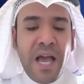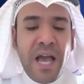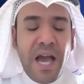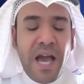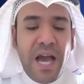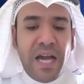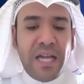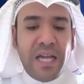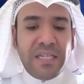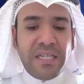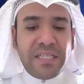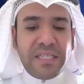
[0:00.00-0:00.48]

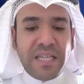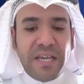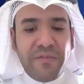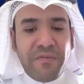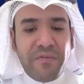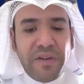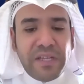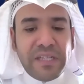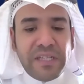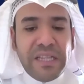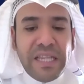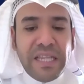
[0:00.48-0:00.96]
and
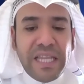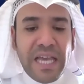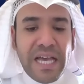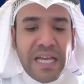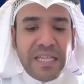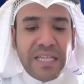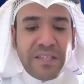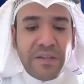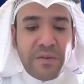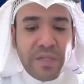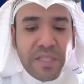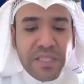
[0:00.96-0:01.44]
definitely
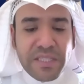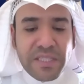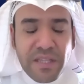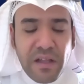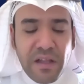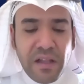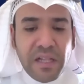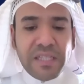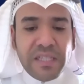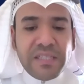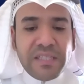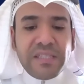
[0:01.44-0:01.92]
as a
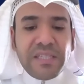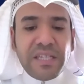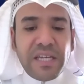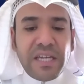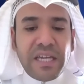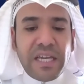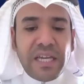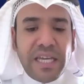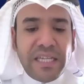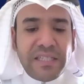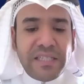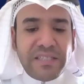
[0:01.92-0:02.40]
result,
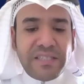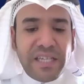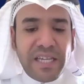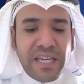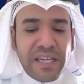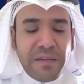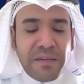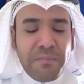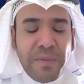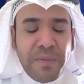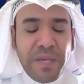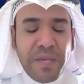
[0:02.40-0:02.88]

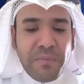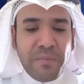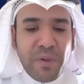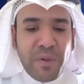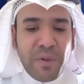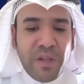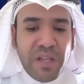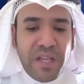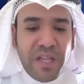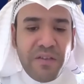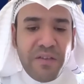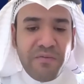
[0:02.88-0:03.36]
getting
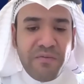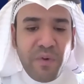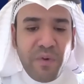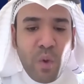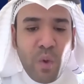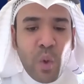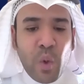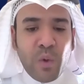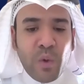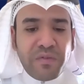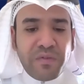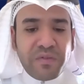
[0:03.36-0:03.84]
people
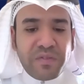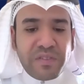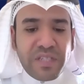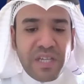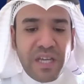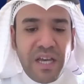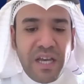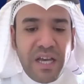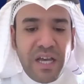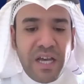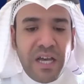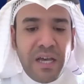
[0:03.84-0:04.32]
involved
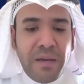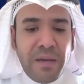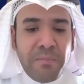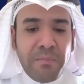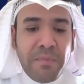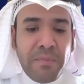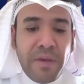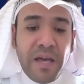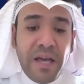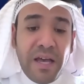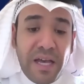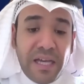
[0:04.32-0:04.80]
uh,
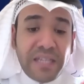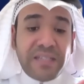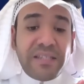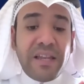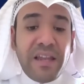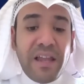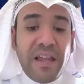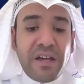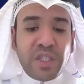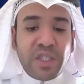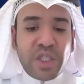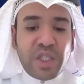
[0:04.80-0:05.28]
at a
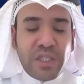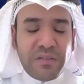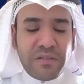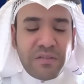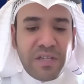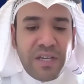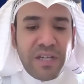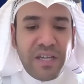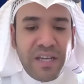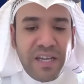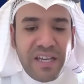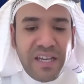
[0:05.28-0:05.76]

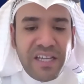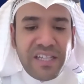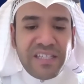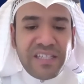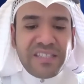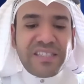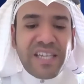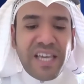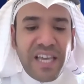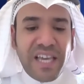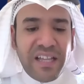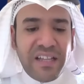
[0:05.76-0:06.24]
larger
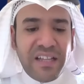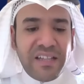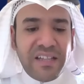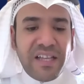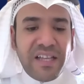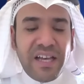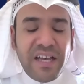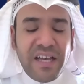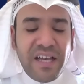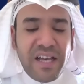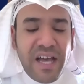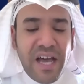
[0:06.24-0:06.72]
scale,
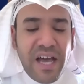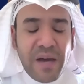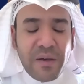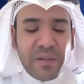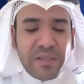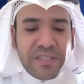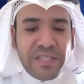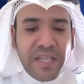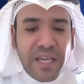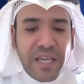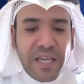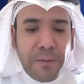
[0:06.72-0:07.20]
I
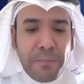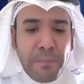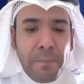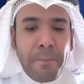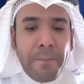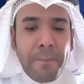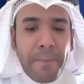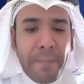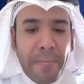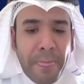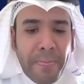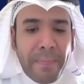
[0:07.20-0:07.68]
would say.
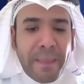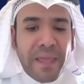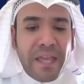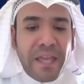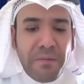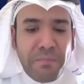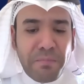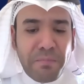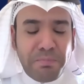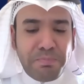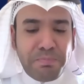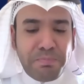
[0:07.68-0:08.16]
Yep.